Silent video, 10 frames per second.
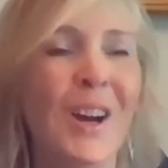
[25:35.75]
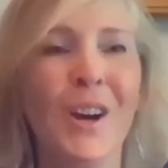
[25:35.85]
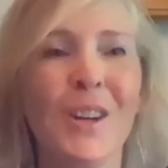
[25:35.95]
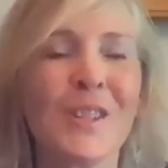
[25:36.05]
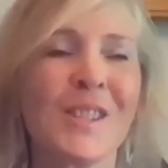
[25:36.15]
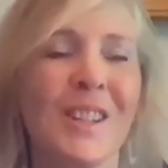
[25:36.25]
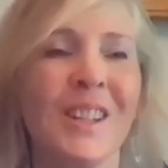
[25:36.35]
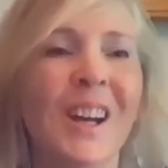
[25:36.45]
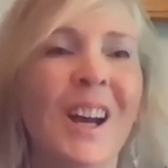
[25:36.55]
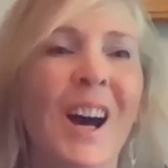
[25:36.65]

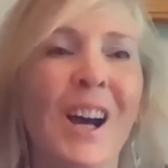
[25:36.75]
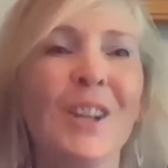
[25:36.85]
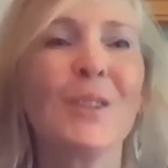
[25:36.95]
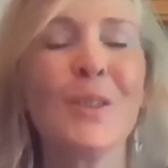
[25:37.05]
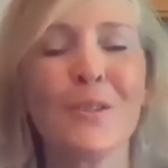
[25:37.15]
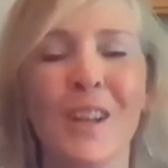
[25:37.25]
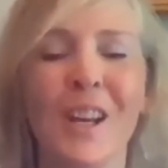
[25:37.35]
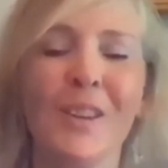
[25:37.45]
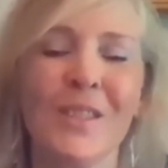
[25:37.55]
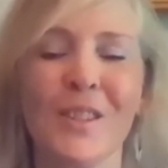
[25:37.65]
Honestly, I don't know if I
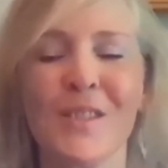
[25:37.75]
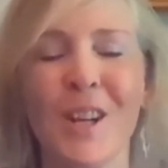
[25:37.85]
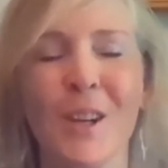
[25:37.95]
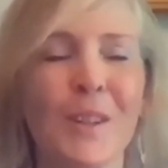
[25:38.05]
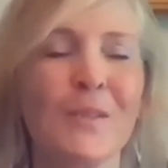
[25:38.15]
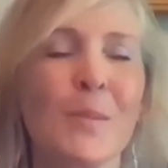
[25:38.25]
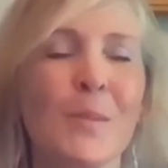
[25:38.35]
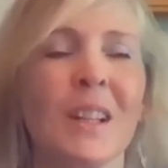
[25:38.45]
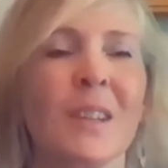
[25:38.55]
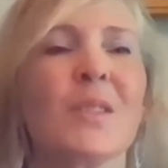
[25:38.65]
have enough time left in
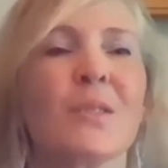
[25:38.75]
my life